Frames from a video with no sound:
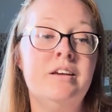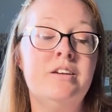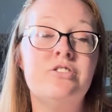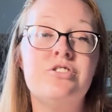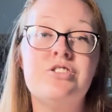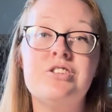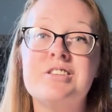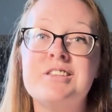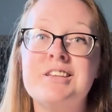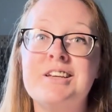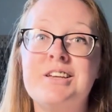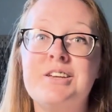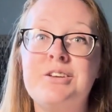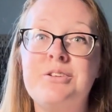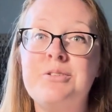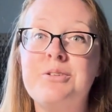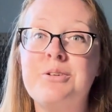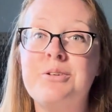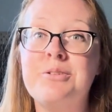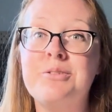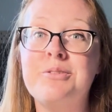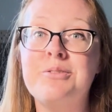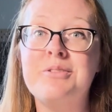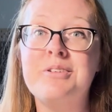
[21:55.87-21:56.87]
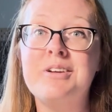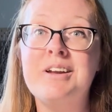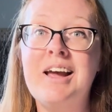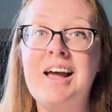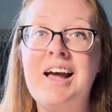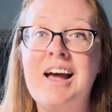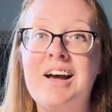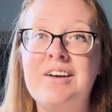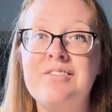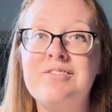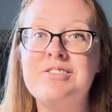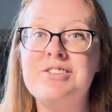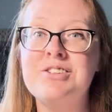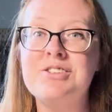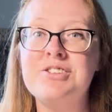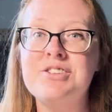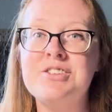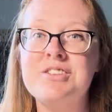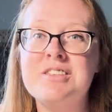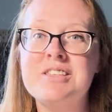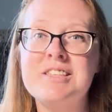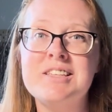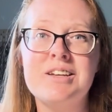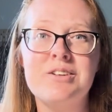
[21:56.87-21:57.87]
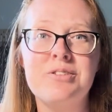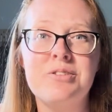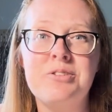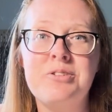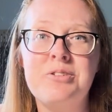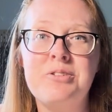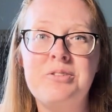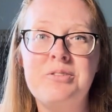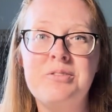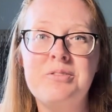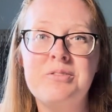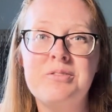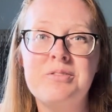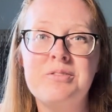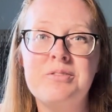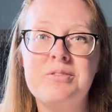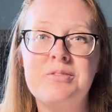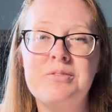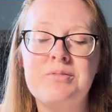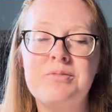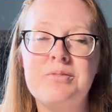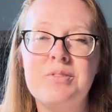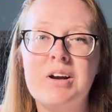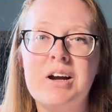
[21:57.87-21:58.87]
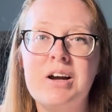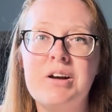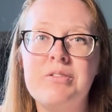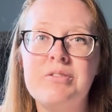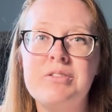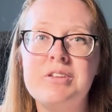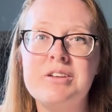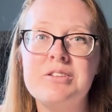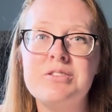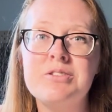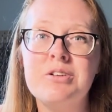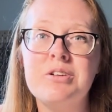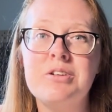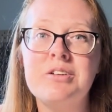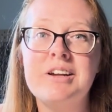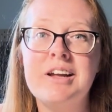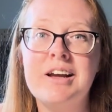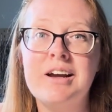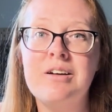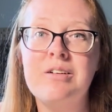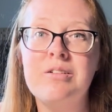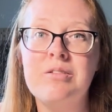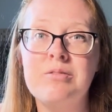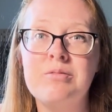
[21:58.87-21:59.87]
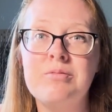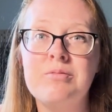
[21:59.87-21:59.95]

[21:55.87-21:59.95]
She's saying you don't have to just settle for how things are now,